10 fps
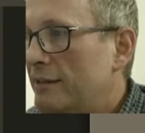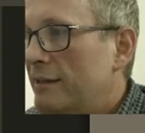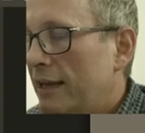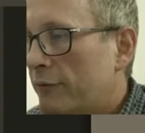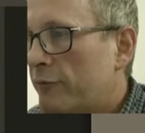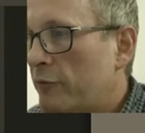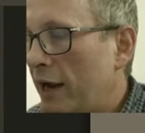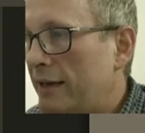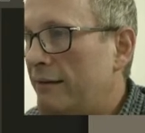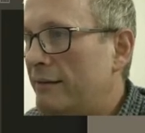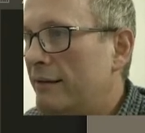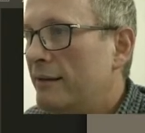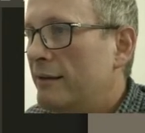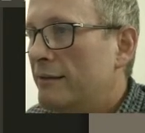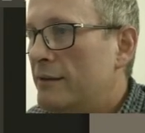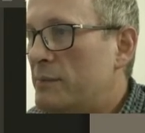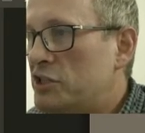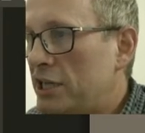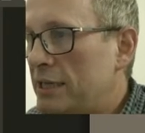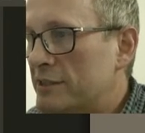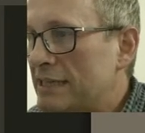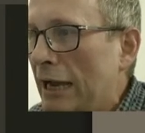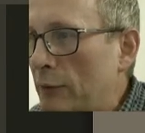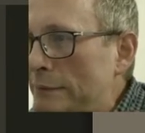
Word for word: It frightened the bejeebers out